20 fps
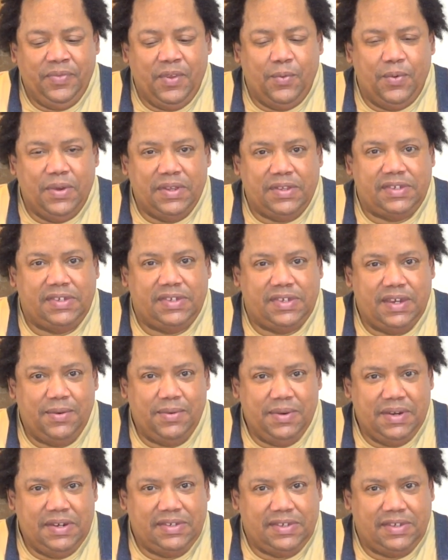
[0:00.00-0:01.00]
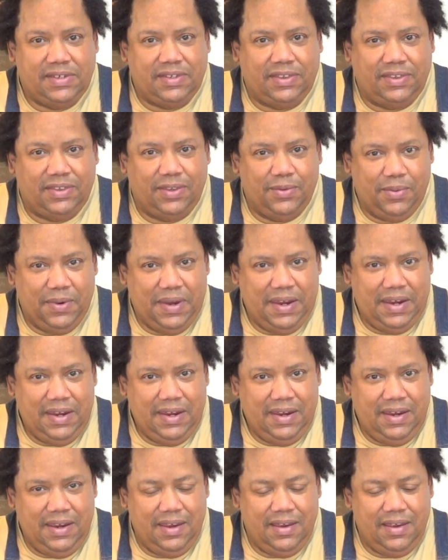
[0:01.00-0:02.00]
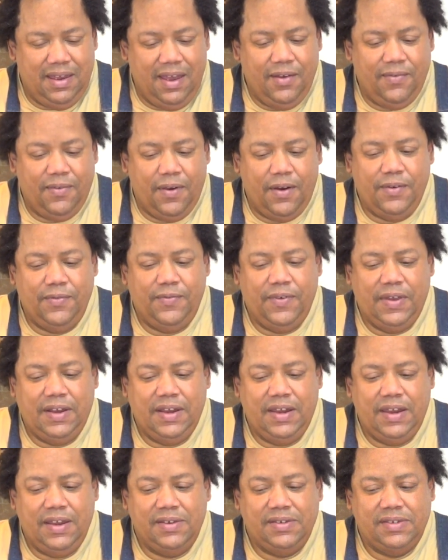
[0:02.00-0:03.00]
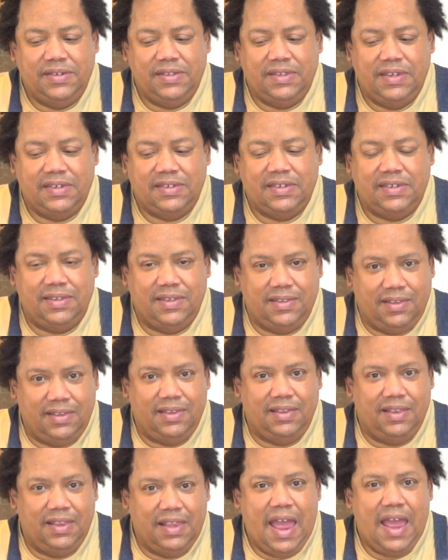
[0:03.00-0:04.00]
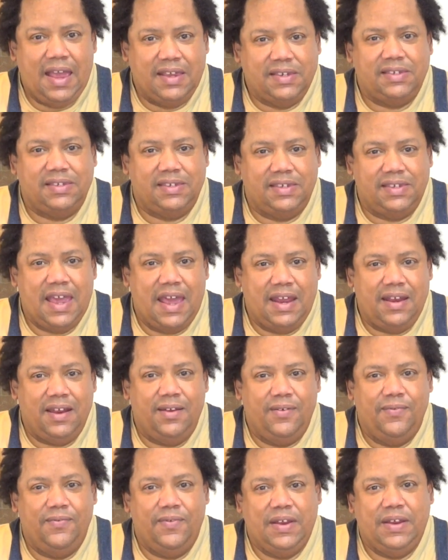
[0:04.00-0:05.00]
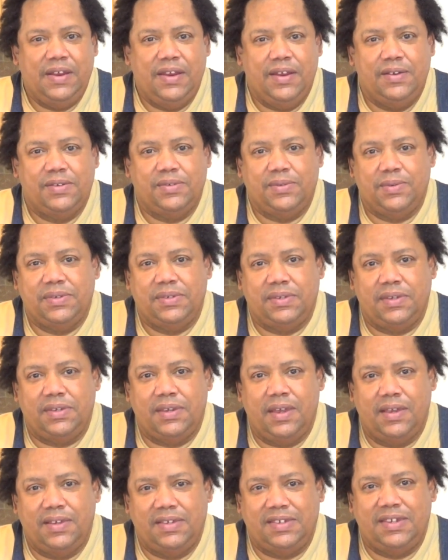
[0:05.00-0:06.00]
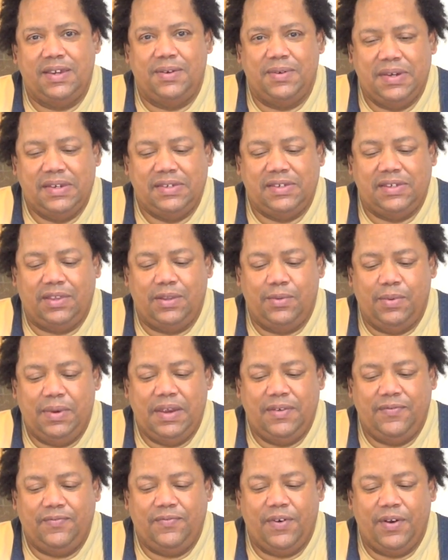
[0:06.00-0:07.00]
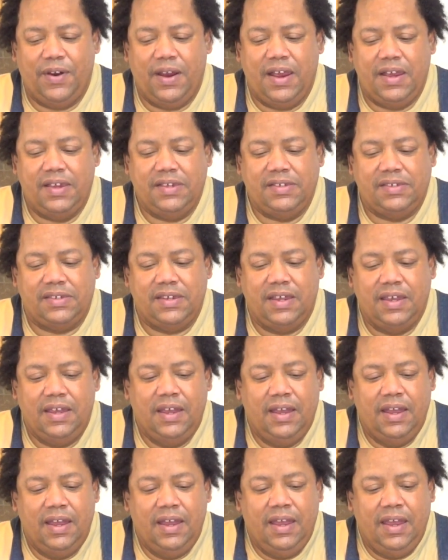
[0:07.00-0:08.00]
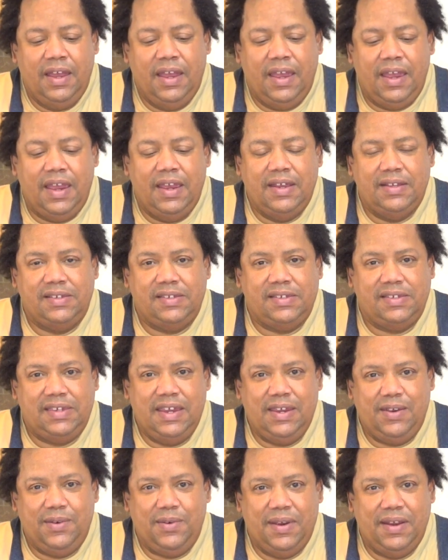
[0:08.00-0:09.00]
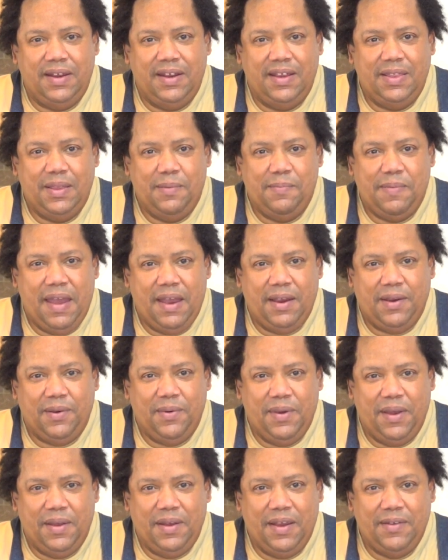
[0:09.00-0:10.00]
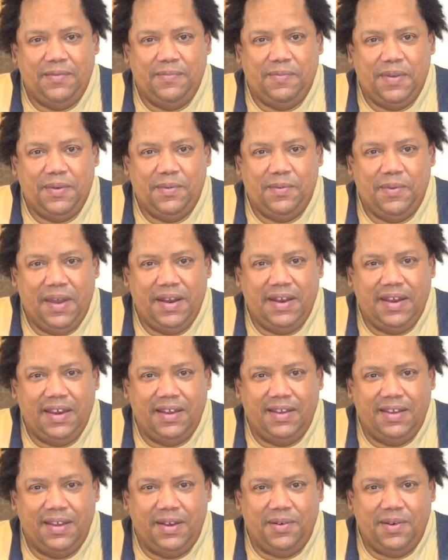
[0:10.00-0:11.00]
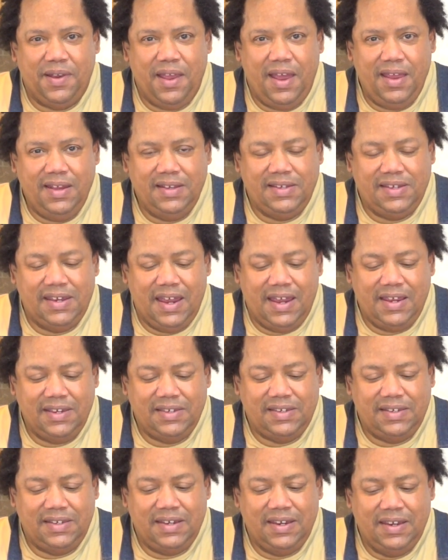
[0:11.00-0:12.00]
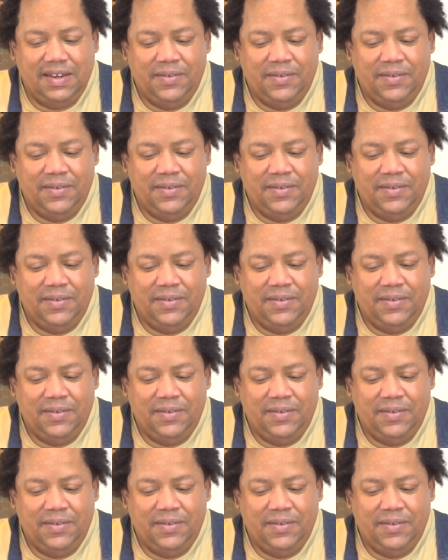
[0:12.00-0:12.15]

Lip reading: with series 3 of our videos, this last set of videos was a series 3 for us. In secret, in the background, I've been running a little contest.